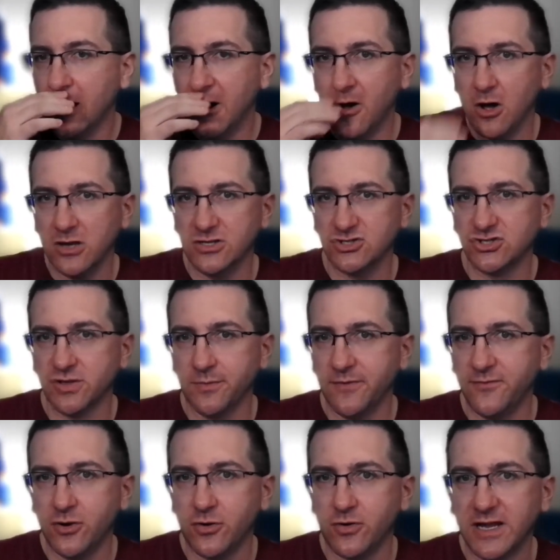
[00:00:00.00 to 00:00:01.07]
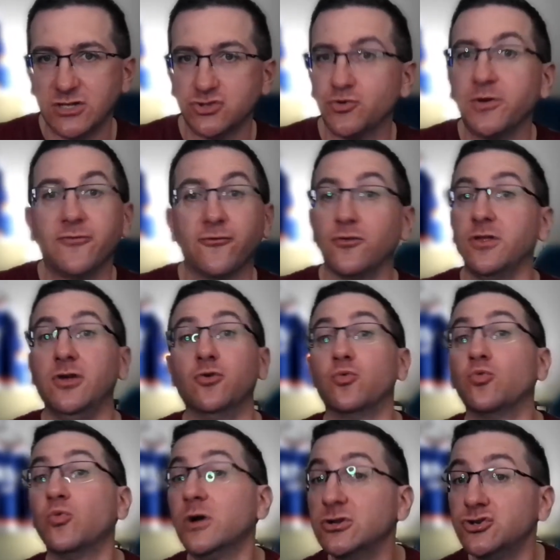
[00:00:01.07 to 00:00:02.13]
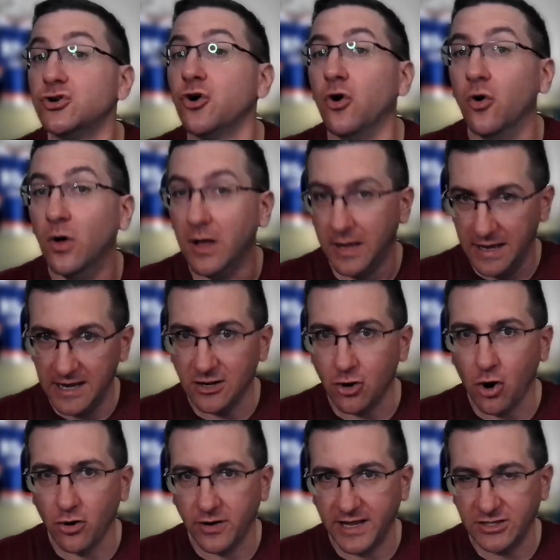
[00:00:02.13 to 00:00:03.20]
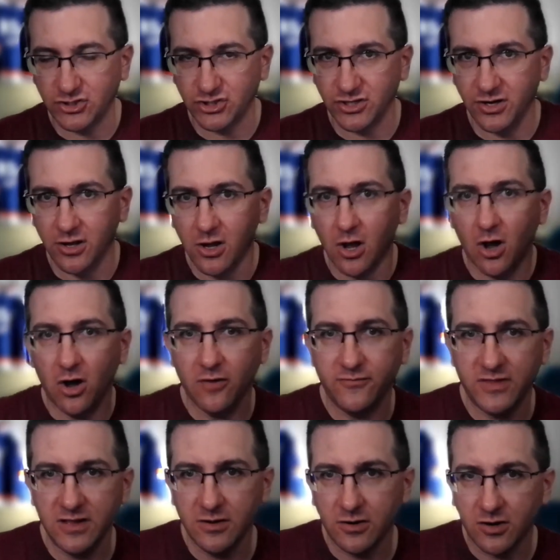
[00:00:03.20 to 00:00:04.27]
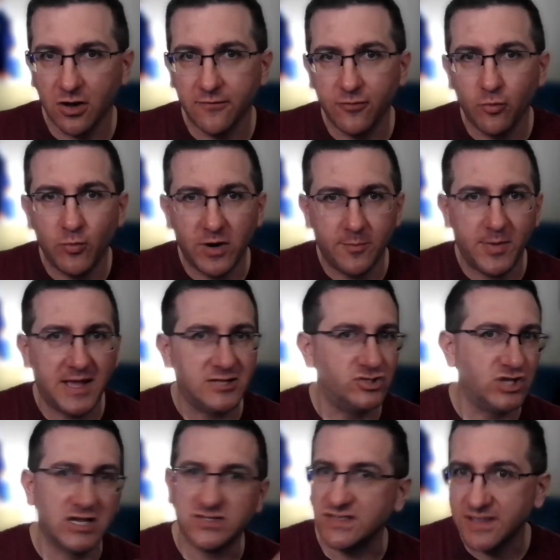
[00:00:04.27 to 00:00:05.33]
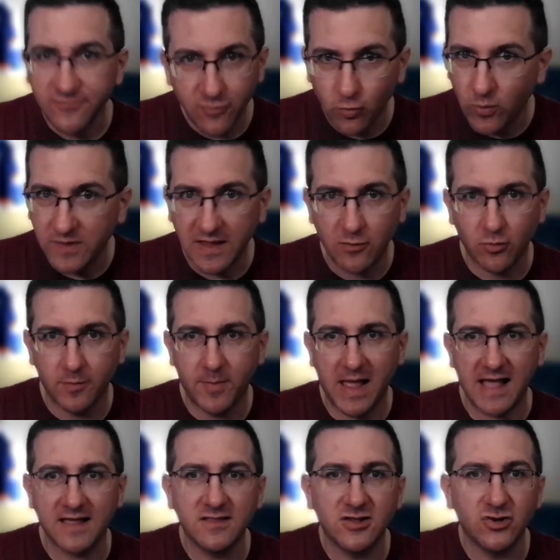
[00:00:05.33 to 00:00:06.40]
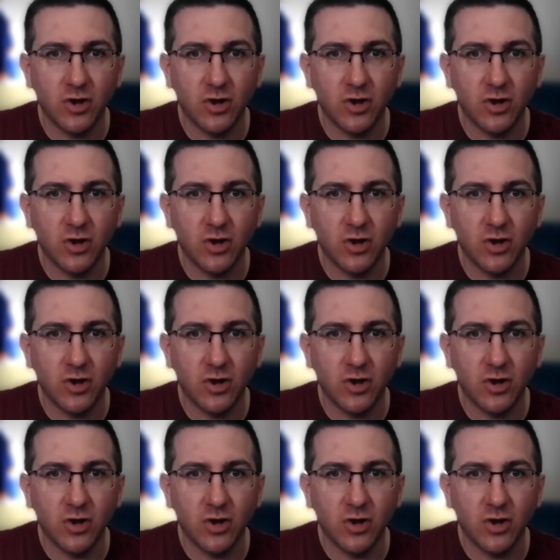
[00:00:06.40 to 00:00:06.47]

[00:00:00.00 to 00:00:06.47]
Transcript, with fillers: Uh, some of their history for the original incarnation of the uh, of the Winnipeg Jets, even when they were back in the